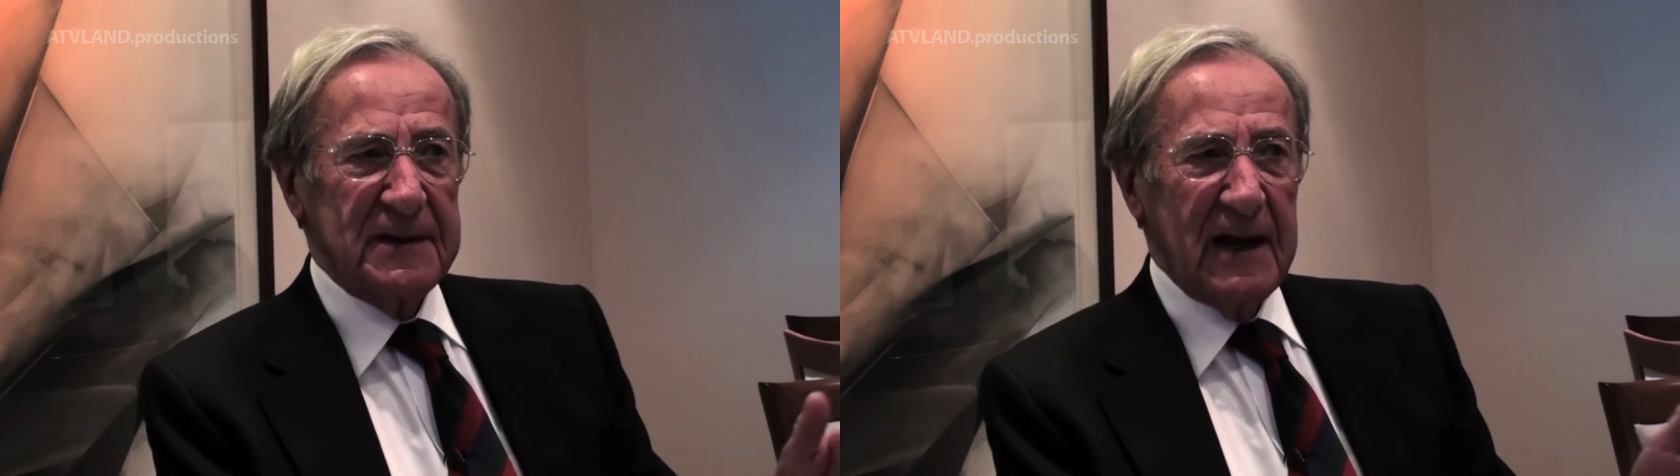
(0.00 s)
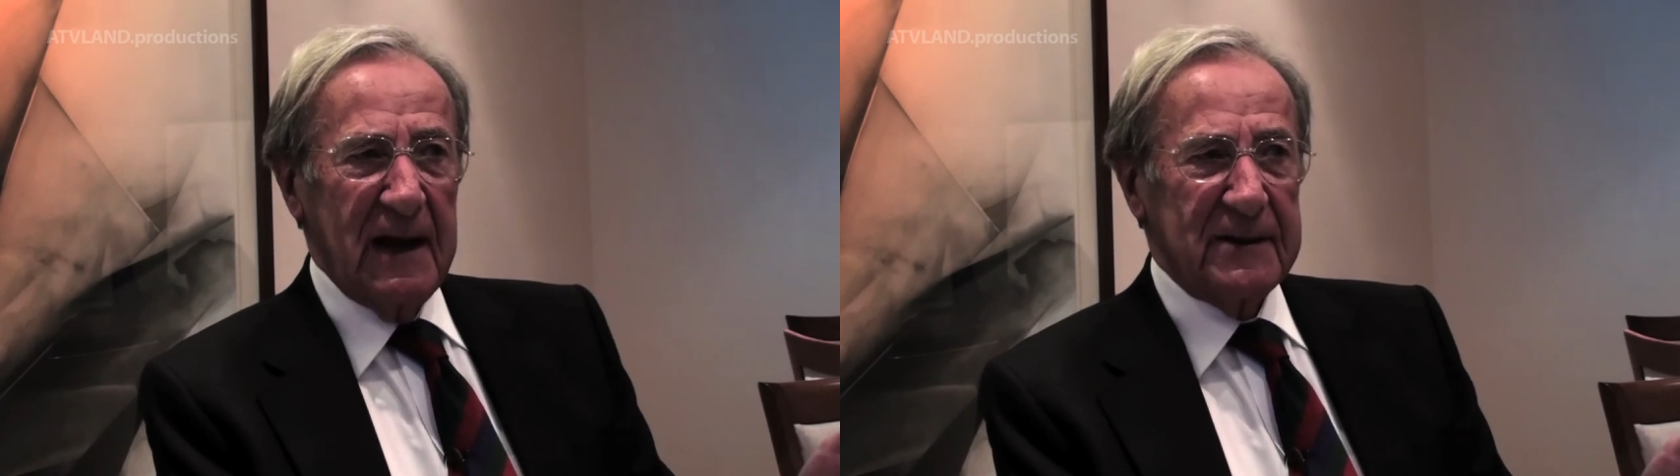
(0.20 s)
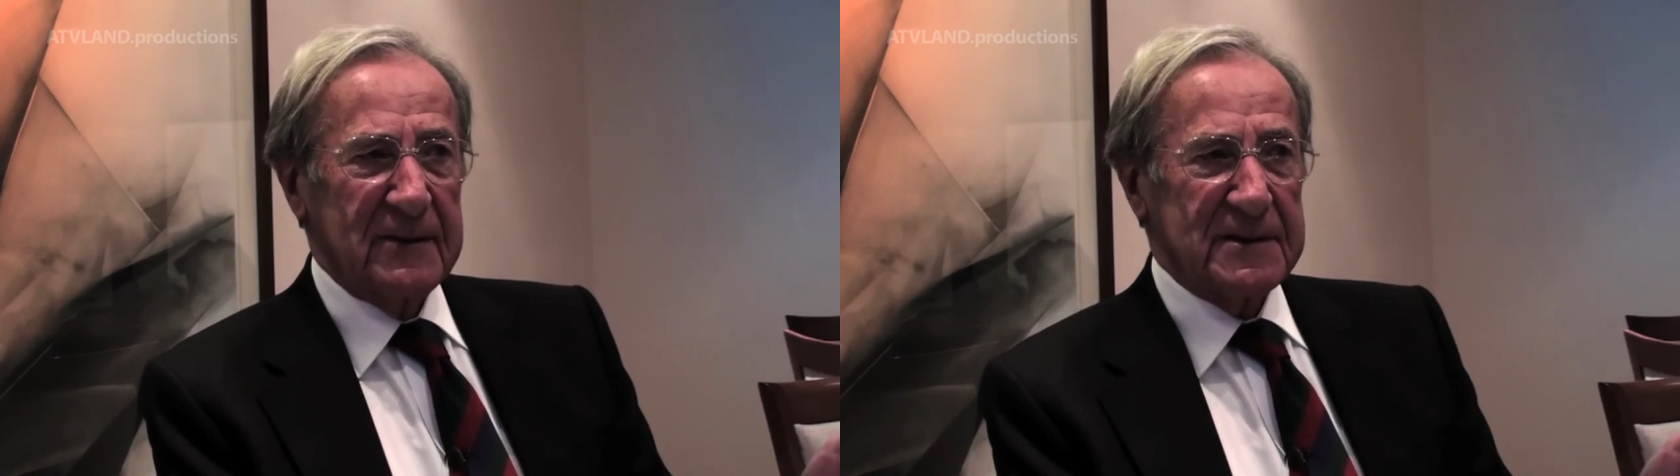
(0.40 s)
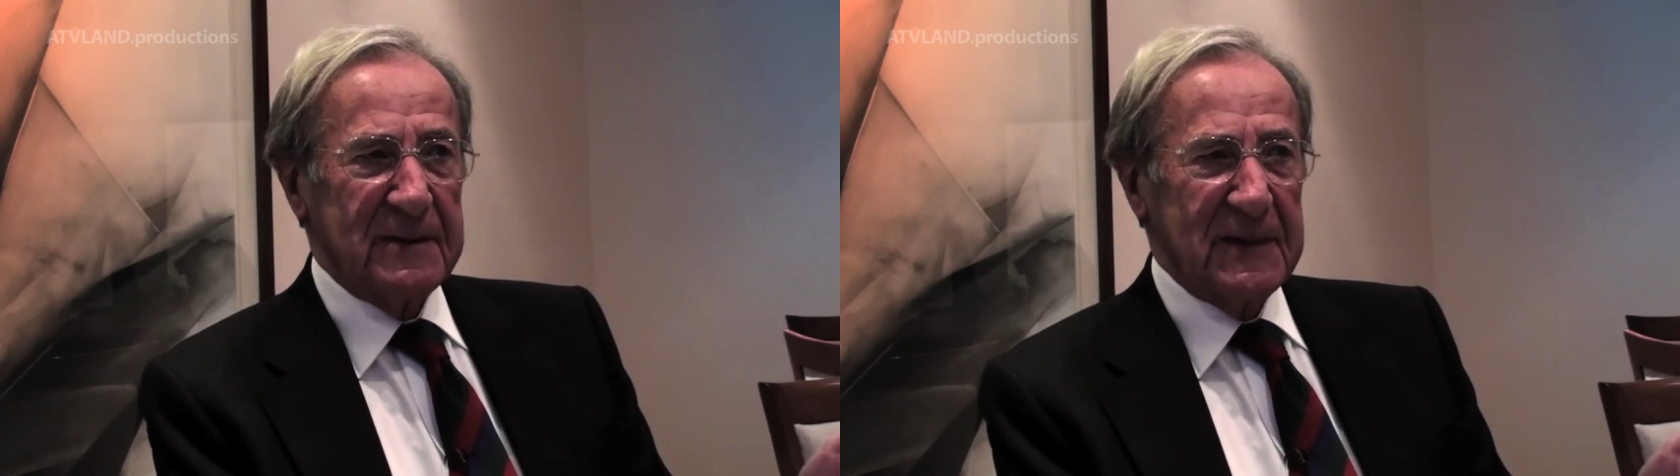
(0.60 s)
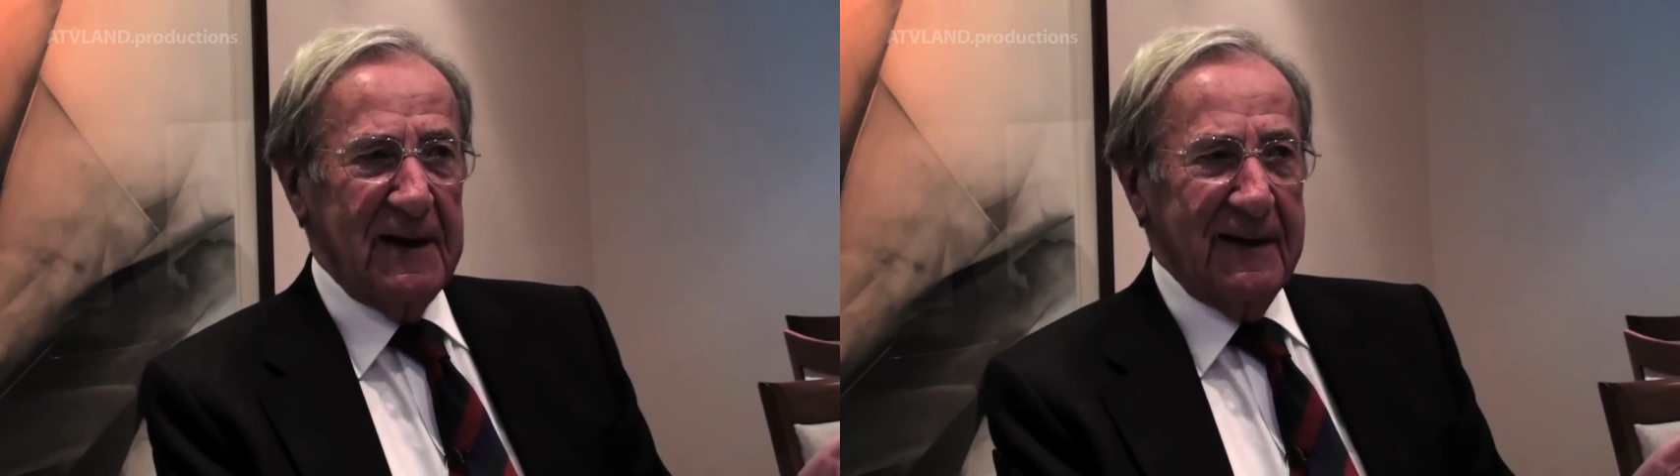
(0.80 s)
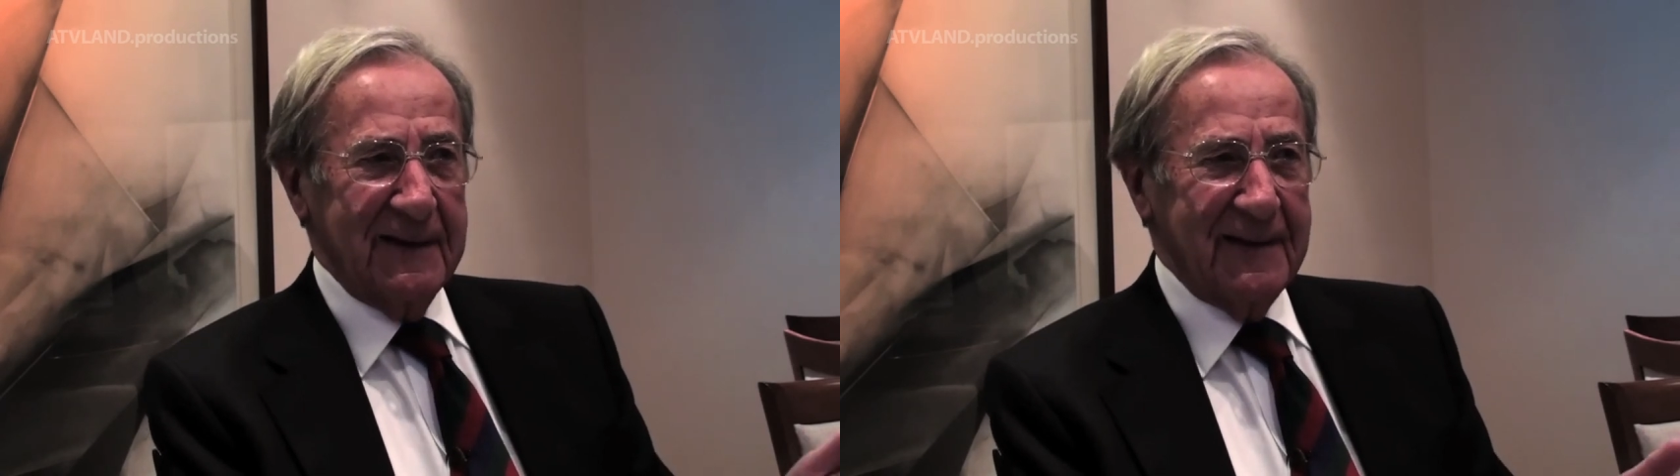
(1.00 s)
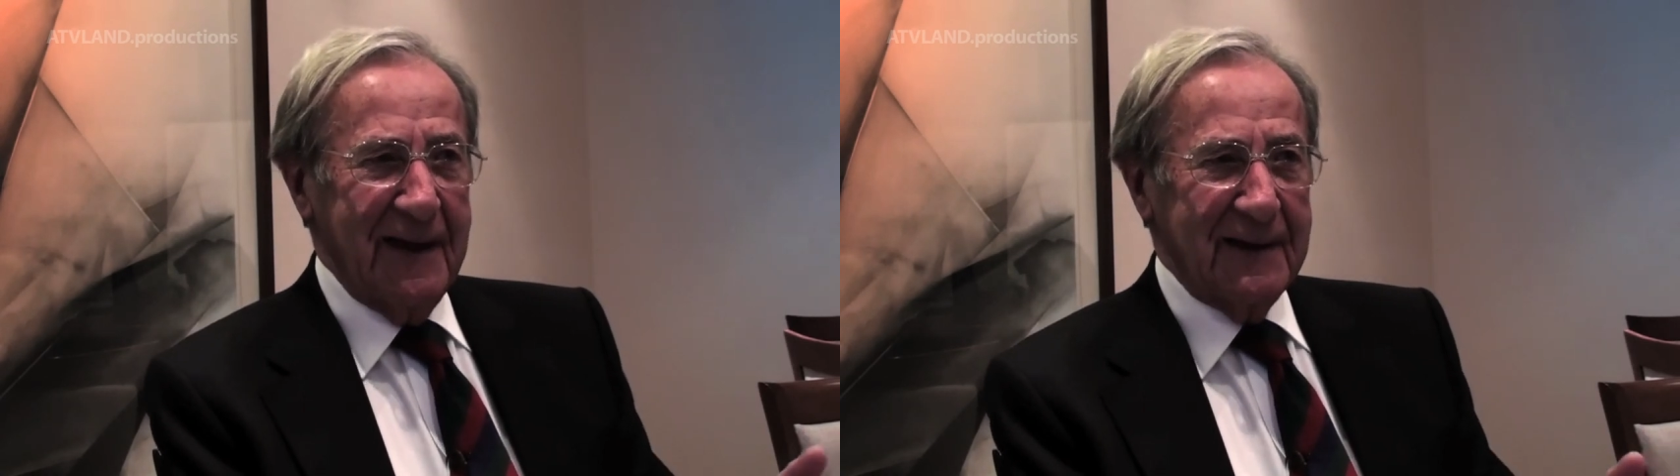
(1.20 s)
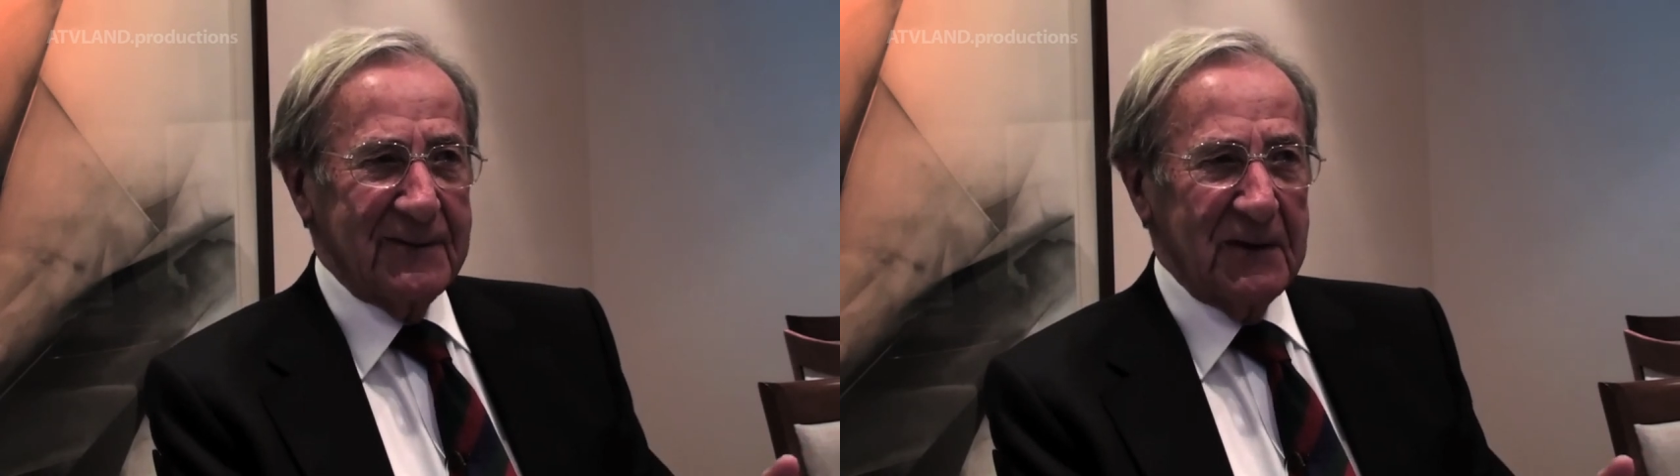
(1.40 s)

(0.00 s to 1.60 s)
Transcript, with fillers: dad or something like that.